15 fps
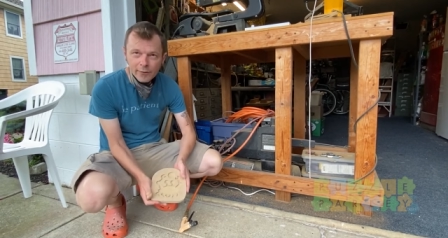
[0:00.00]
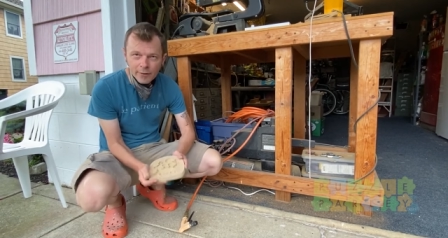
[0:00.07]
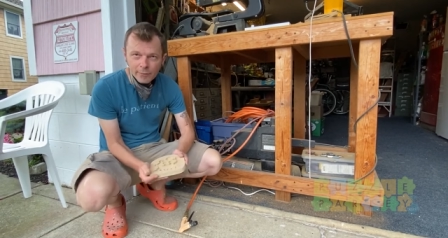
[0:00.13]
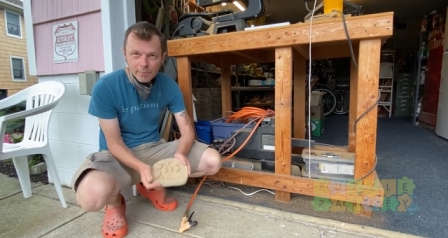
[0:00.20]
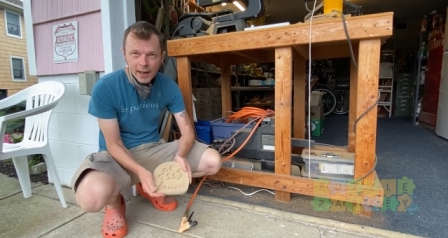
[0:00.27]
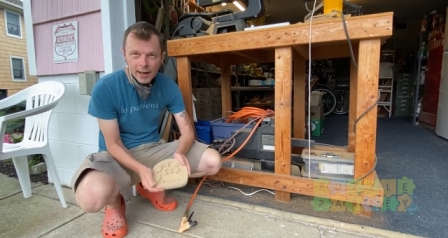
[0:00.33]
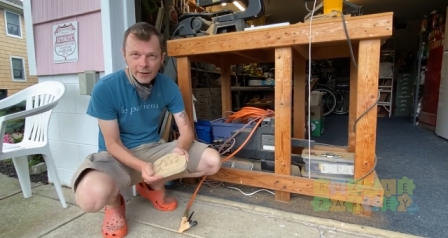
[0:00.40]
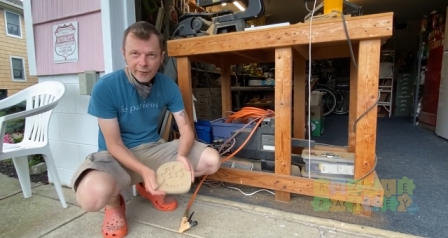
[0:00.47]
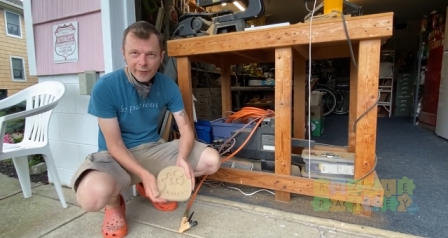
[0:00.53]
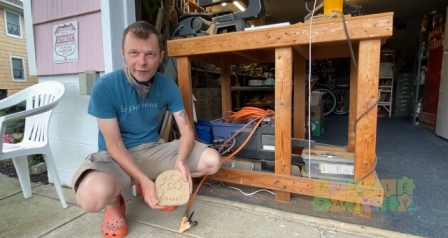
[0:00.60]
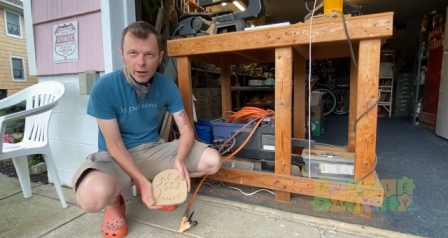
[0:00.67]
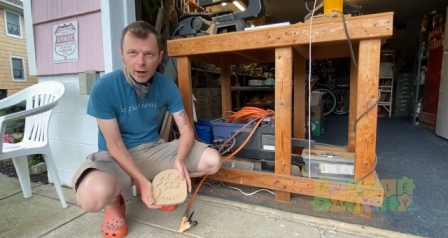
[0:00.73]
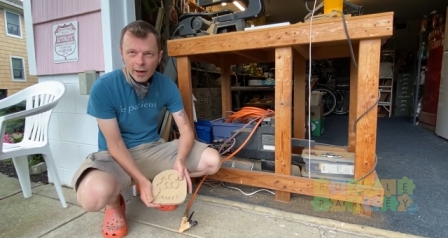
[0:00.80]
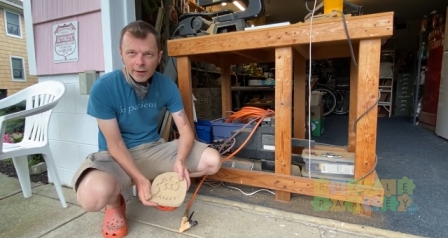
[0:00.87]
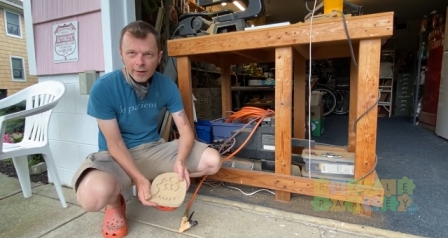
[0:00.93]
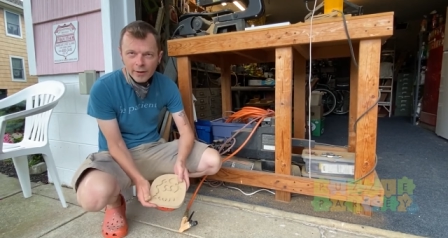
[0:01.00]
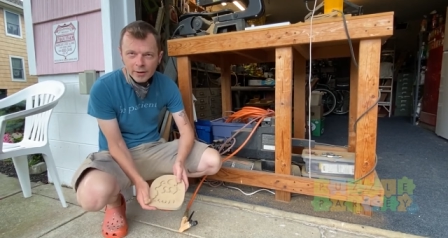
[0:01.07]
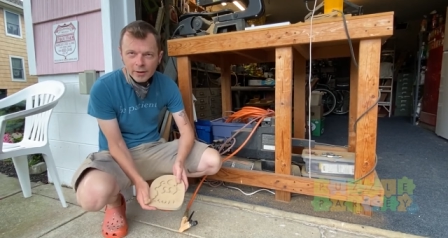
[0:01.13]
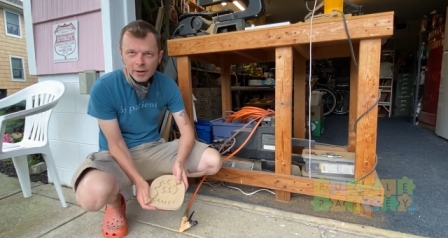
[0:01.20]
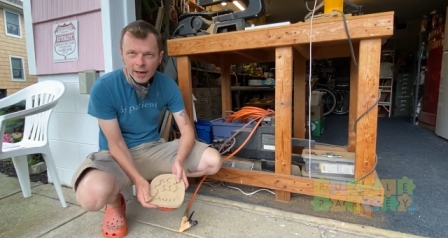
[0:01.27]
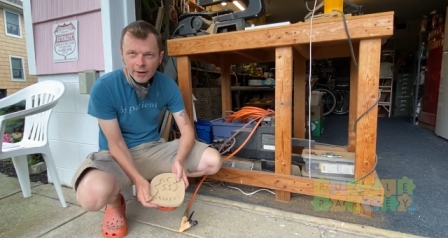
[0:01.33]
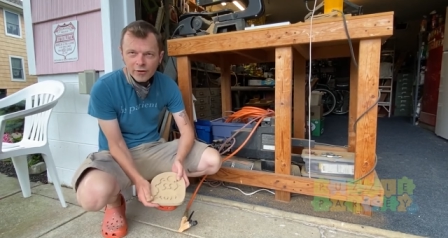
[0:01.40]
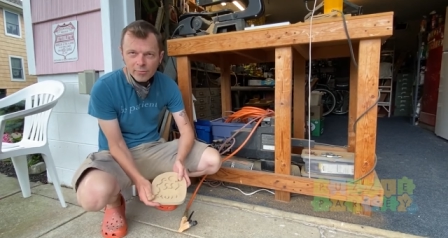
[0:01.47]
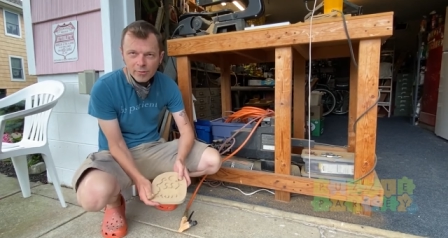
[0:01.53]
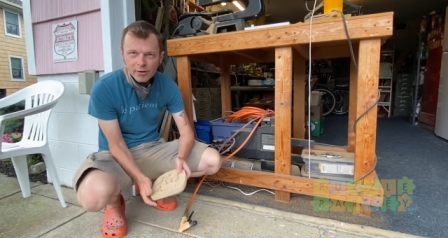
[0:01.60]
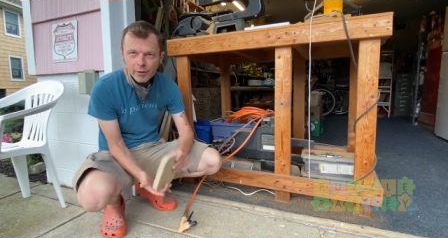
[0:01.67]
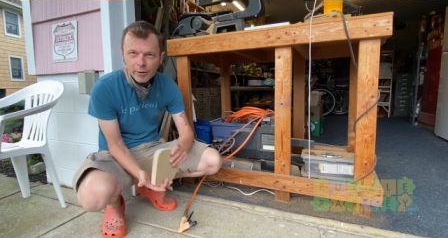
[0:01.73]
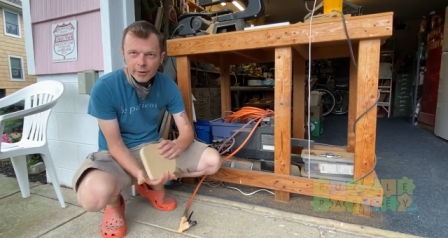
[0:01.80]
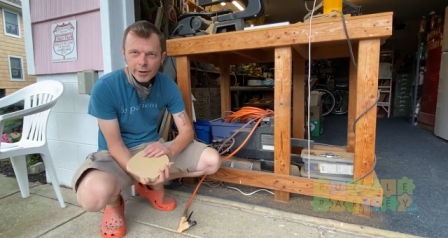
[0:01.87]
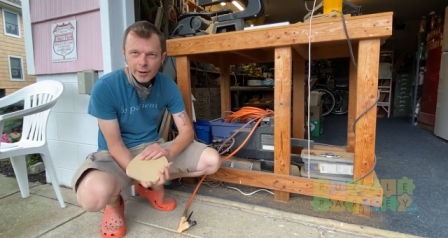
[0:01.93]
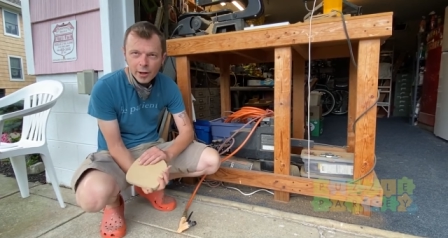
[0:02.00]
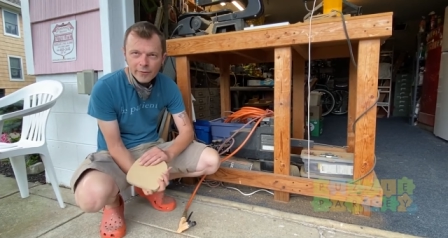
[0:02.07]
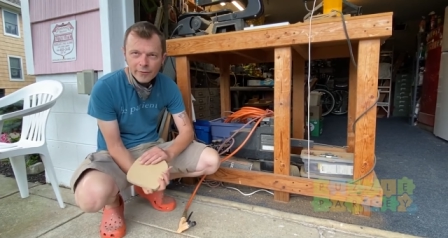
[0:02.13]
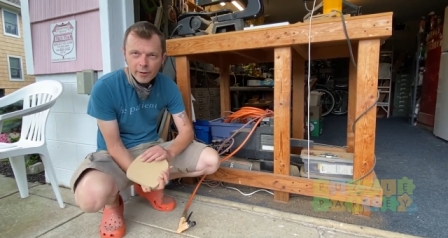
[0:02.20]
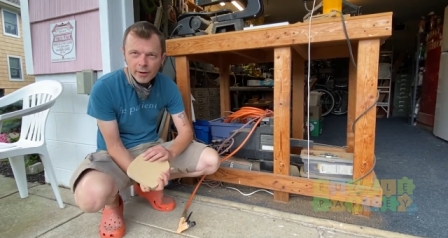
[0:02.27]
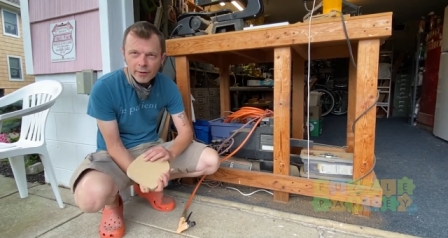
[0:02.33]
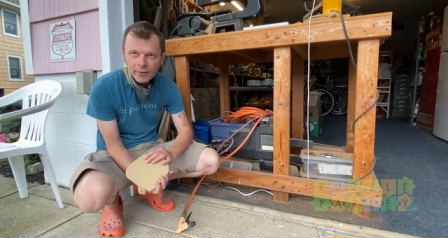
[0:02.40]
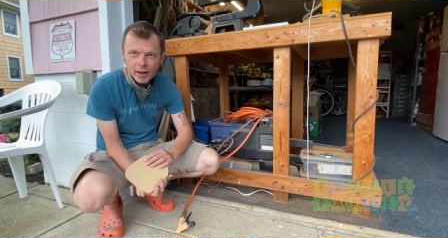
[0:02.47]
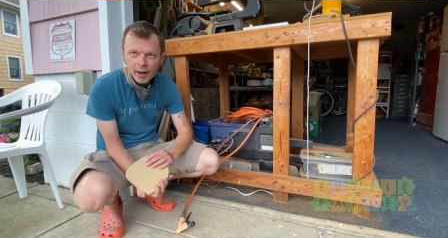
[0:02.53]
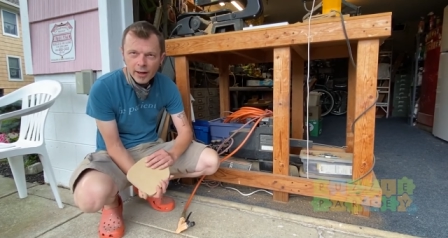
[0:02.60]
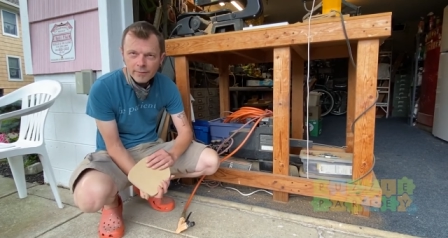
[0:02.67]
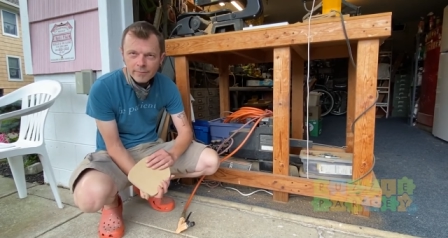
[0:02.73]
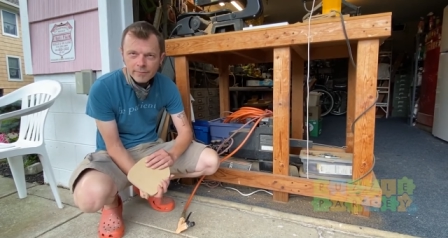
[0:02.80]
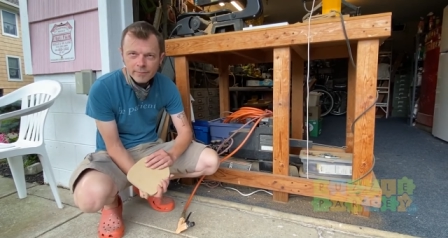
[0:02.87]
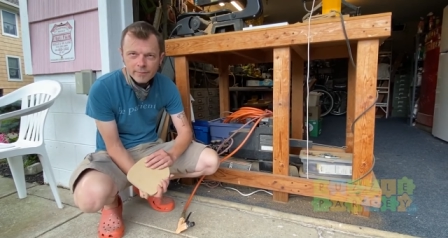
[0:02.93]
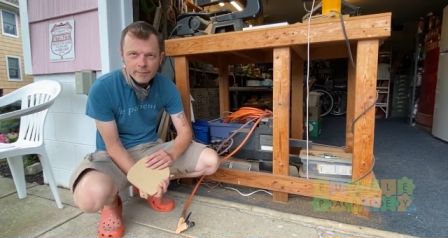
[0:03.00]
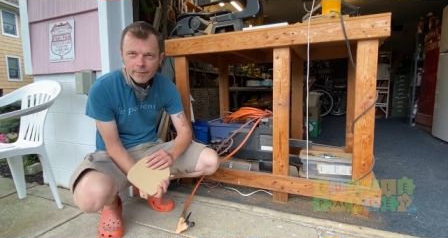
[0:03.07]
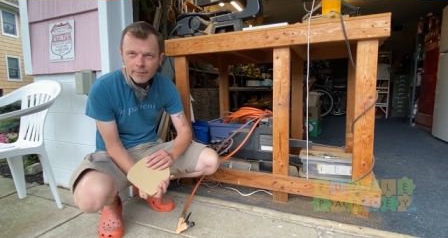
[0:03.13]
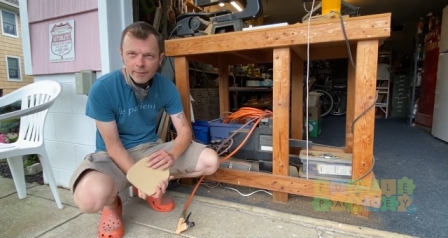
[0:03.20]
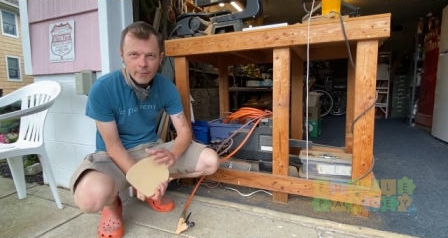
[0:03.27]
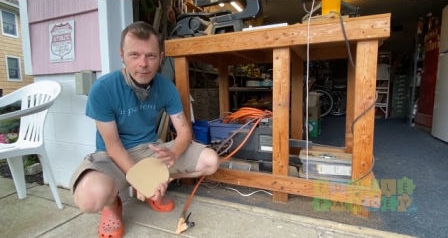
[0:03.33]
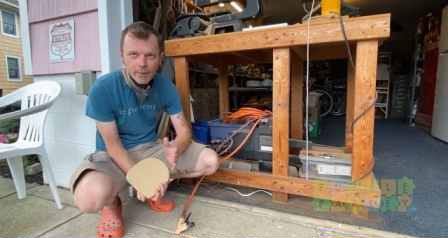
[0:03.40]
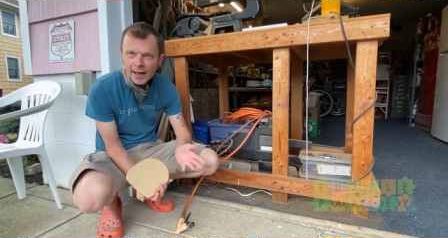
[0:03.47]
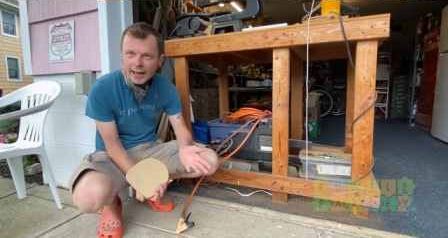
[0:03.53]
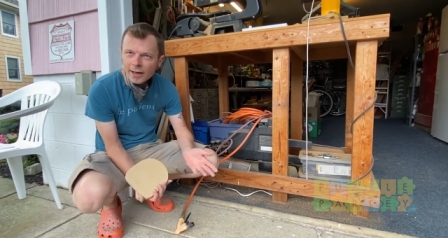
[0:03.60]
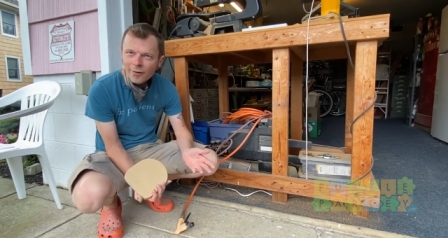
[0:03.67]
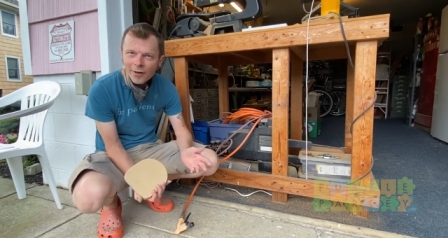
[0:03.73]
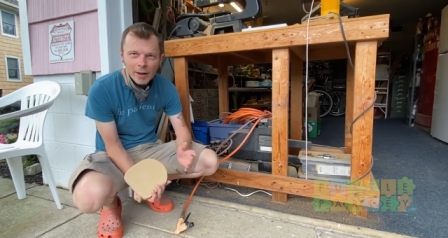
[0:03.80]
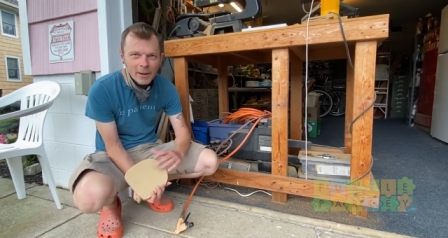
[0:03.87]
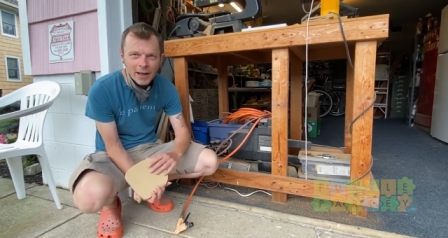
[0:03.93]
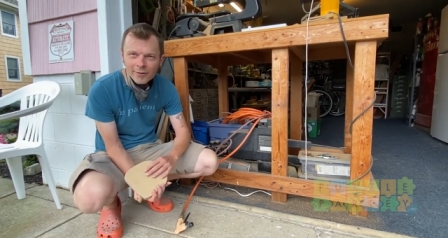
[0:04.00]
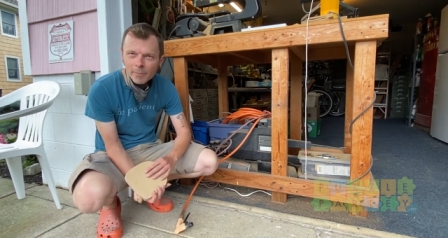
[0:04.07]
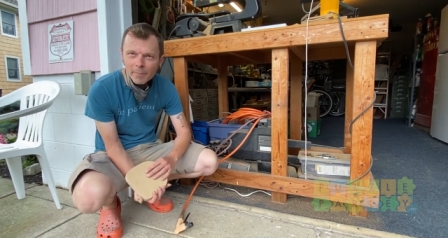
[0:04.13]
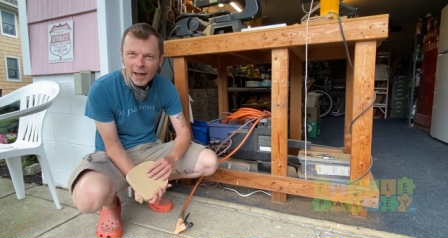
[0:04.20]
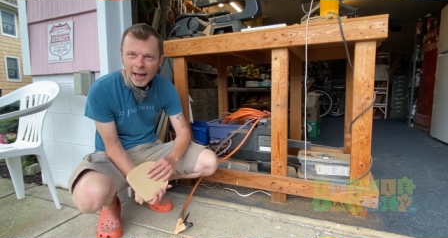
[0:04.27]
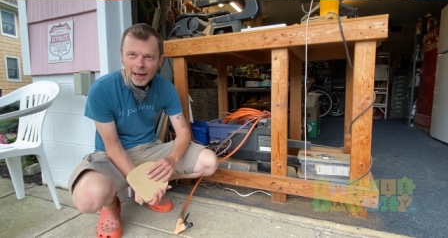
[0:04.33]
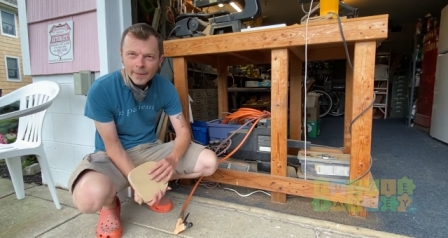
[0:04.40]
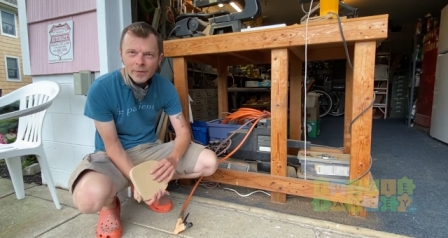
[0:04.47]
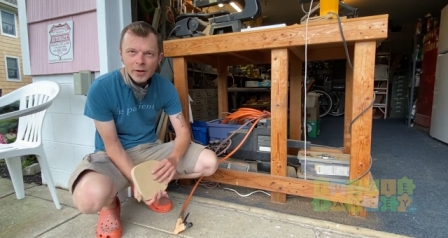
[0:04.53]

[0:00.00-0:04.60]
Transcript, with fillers: you just painted the front and then your customer turned it over and it's like, why didn't they paint the back?